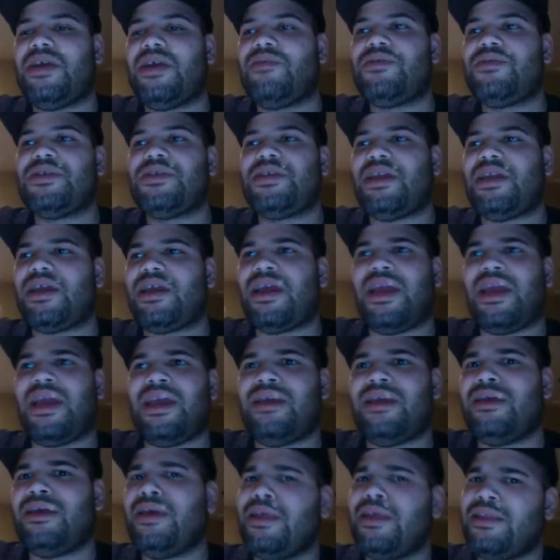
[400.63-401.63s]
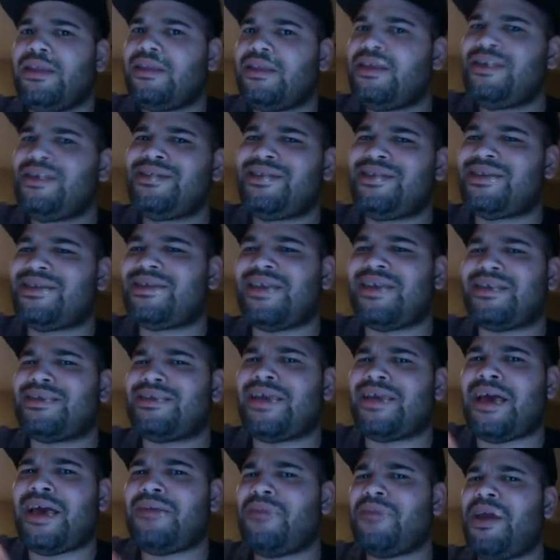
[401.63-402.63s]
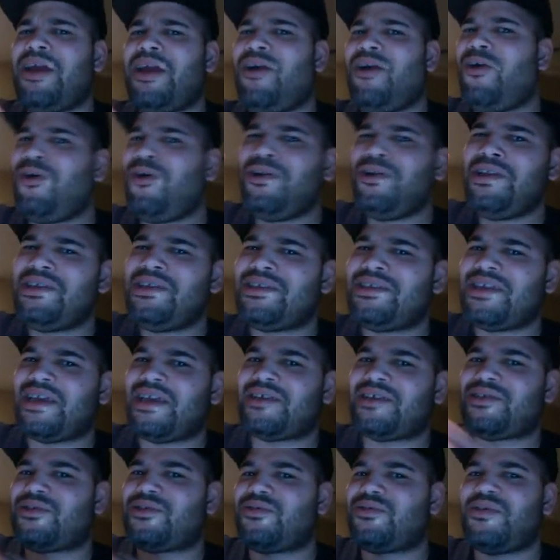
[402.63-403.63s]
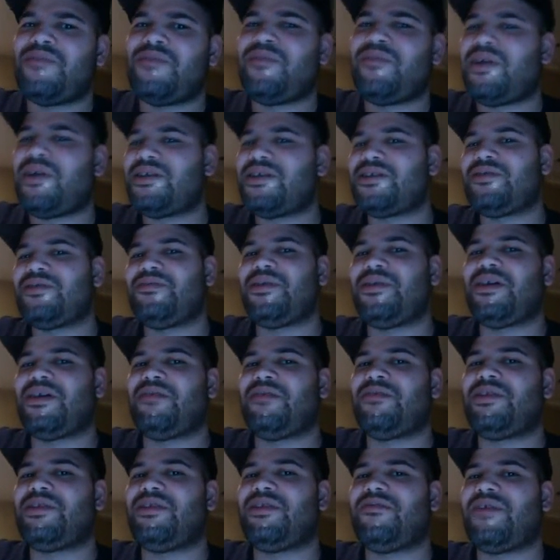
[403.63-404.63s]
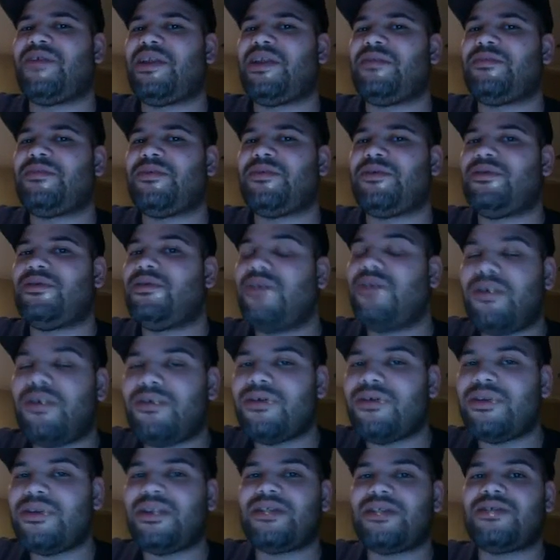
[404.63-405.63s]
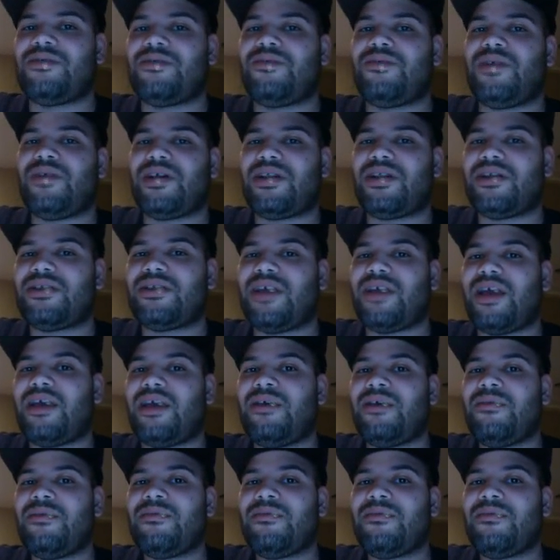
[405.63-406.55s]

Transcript: It wasn't like, hey, this is the set time. It only takes three months to become a developer. No, it doesn't work like that.